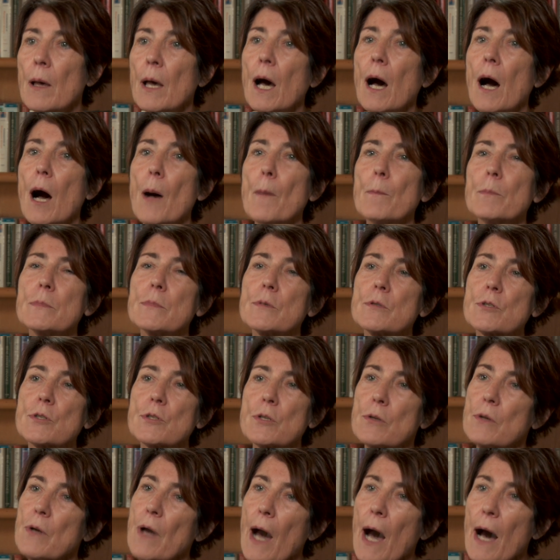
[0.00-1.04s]
Um, so
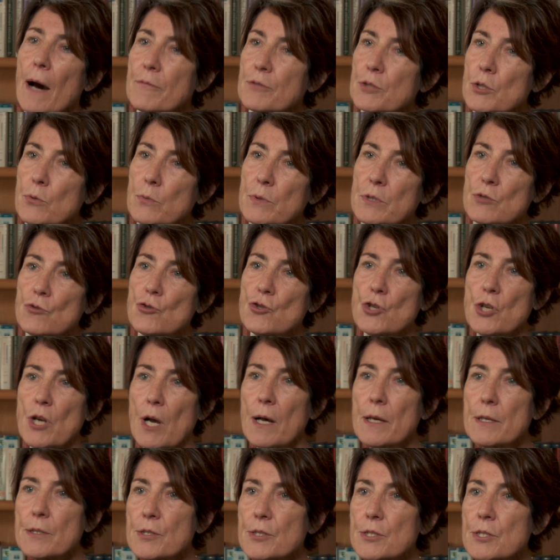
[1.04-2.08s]
you have to
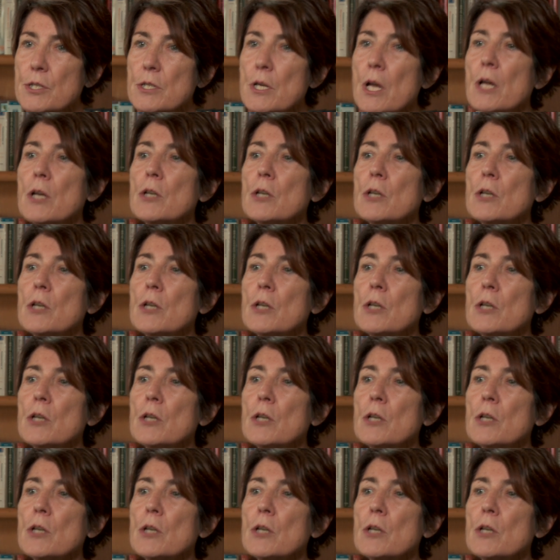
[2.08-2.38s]
adjust